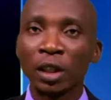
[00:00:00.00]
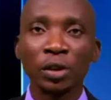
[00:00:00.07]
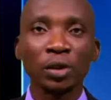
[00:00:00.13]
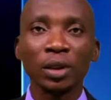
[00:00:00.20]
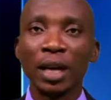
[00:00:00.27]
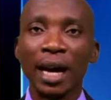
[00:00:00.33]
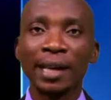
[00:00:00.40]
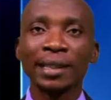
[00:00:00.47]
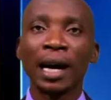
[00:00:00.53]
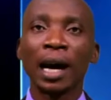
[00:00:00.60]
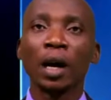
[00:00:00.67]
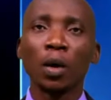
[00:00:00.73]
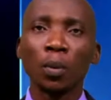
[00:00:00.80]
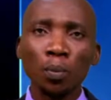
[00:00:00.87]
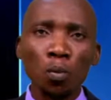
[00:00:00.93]
You guys
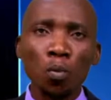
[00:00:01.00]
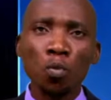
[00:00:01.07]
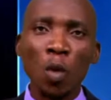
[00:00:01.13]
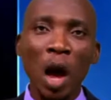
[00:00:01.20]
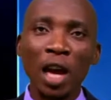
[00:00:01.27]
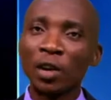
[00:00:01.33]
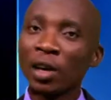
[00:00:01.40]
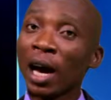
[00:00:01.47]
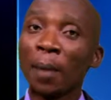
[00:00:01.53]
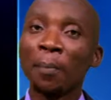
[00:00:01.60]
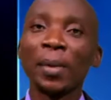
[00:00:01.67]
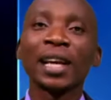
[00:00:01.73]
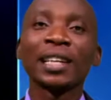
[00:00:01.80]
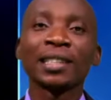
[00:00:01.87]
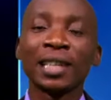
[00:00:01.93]
are
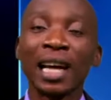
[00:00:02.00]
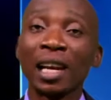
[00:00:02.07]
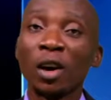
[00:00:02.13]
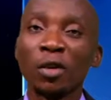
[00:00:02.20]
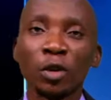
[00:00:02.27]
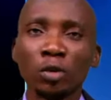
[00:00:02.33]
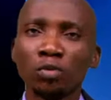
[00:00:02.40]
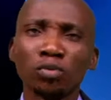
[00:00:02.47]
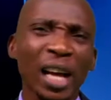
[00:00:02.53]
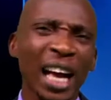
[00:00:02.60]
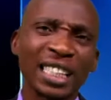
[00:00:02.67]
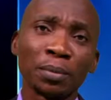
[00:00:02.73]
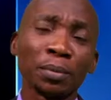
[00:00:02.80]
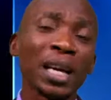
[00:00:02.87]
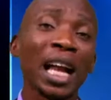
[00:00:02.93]
amazing. I love you.
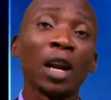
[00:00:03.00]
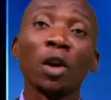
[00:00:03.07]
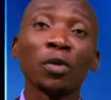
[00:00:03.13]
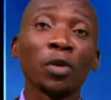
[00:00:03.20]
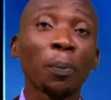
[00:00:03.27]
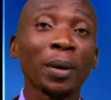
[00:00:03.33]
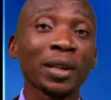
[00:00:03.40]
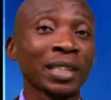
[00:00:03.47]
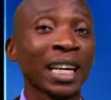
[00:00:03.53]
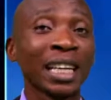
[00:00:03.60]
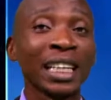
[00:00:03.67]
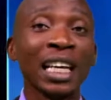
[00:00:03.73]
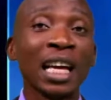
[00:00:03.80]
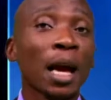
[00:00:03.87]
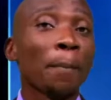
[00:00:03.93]
As in me, I love you
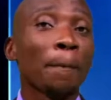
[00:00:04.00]
personally.